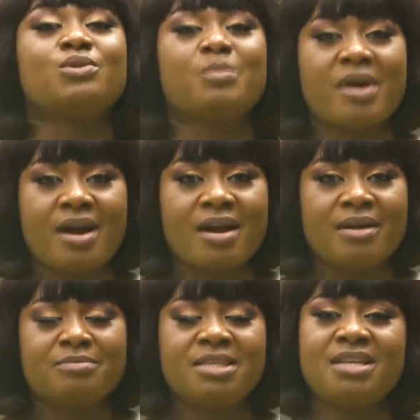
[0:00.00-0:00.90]
So,
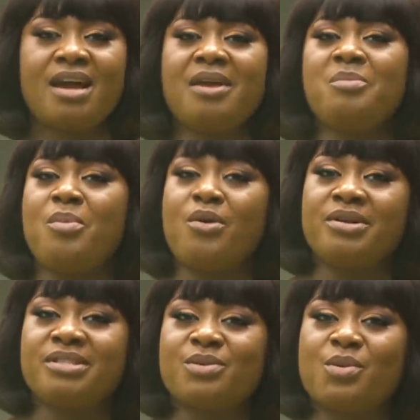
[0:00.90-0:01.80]
pa, made that end
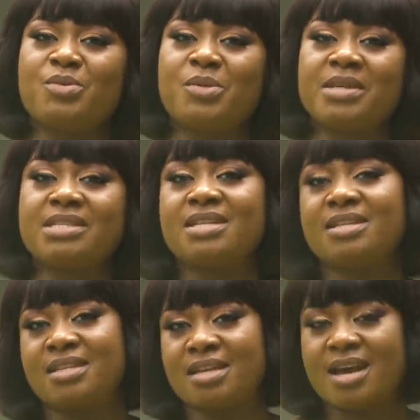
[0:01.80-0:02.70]
point homeopathic
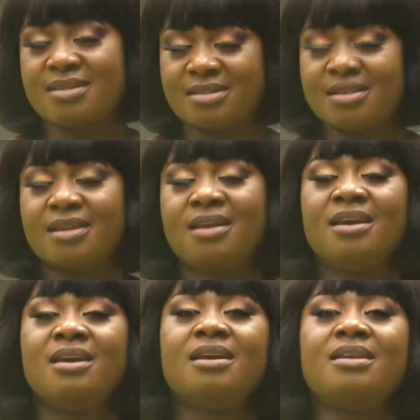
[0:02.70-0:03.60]
clinic, I say,
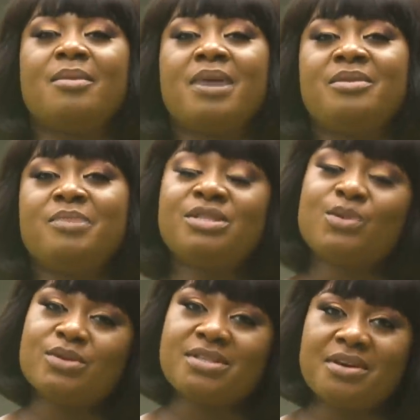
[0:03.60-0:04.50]
Labadi Beach
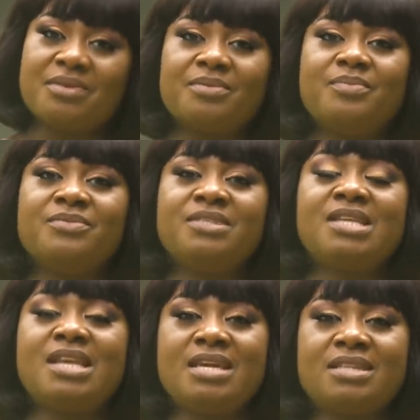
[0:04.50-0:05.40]
Hotel,
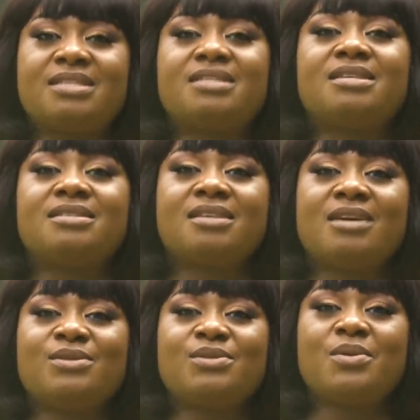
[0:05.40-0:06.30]
the links,
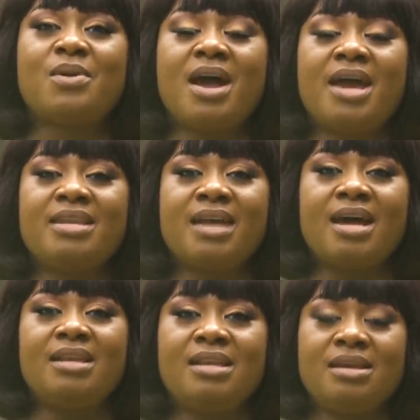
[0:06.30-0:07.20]
Sanso, and
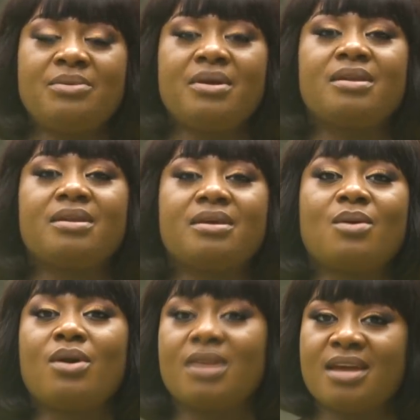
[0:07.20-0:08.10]
Liran
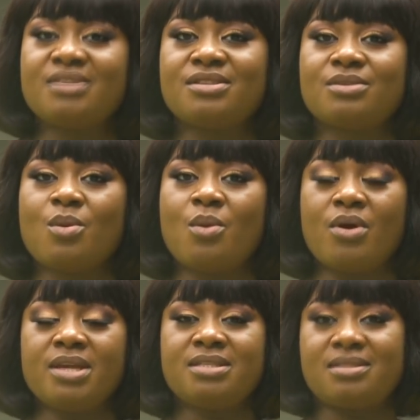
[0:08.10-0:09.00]
Collection
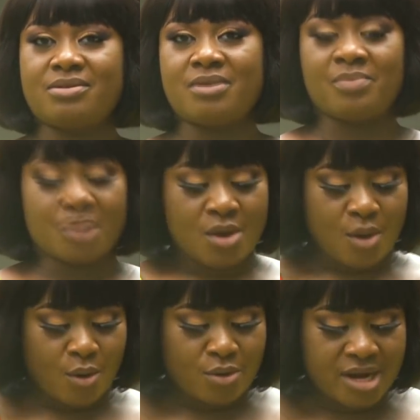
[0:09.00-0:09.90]
or Instagram,
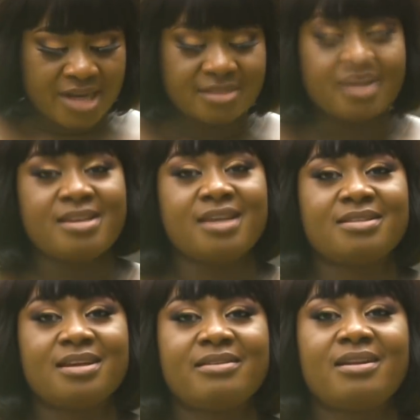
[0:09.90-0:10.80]
or no, designing a
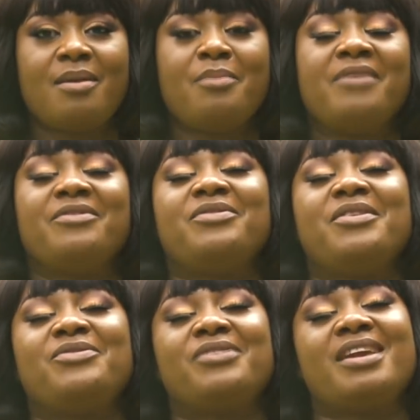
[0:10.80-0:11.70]
tarik come off a
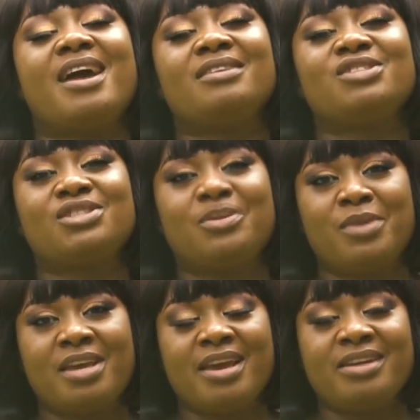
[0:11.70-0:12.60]
fair at
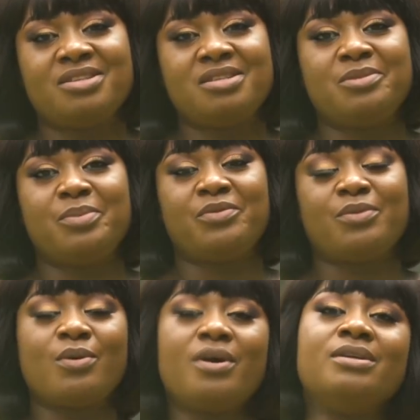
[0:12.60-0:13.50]
Cheme, a
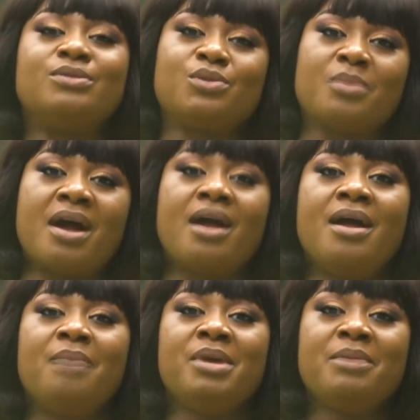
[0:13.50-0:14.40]
GTP4 and Toma.
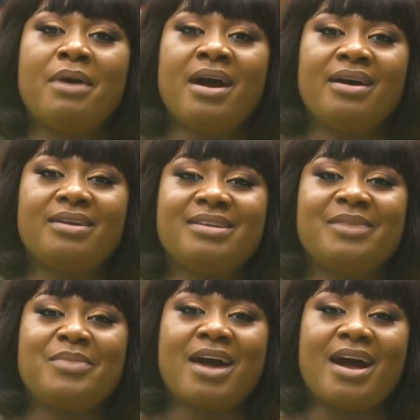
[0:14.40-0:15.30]
Beba,
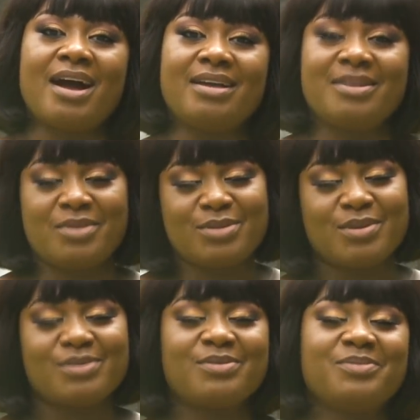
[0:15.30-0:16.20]
nearby, a
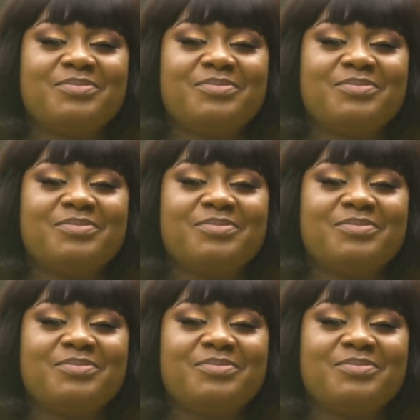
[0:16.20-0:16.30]
betwasso.